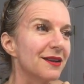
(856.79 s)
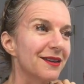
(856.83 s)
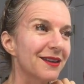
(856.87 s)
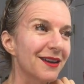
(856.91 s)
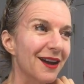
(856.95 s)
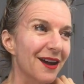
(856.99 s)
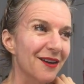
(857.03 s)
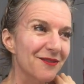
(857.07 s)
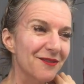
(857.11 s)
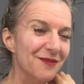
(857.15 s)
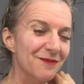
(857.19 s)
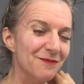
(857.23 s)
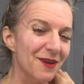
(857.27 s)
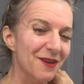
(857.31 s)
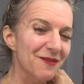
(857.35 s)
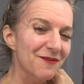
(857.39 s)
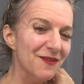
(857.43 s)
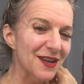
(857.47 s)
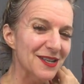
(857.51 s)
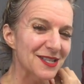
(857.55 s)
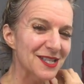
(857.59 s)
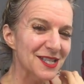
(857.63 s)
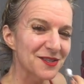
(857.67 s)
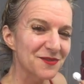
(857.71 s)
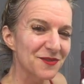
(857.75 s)
Yeah, my
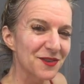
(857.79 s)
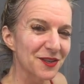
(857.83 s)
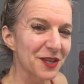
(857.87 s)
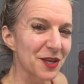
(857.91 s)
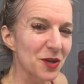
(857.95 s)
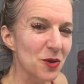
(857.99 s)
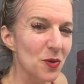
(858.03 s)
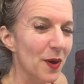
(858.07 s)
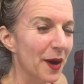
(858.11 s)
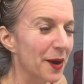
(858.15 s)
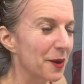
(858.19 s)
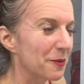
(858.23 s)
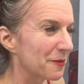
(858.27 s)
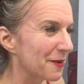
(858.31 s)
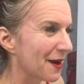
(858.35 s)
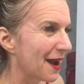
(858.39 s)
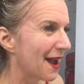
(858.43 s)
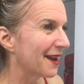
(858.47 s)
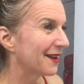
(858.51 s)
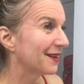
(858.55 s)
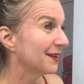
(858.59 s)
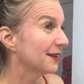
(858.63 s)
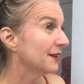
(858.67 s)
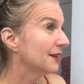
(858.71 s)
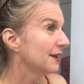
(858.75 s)
face is feeling quite
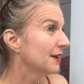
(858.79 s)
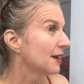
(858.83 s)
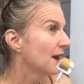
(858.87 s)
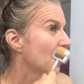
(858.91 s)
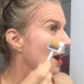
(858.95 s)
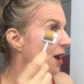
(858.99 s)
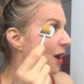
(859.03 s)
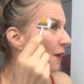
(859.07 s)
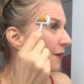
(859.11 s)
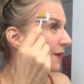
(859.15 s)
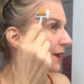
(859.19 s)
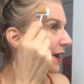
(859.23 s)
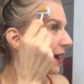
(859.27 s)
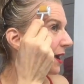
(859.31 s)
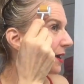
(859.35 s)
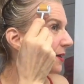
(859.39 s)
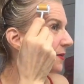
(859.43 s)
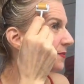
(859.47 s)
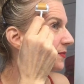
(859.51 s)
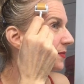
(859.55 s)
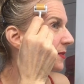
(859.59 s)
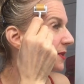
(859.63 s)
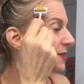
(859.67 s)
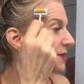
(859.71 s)
red. Okay.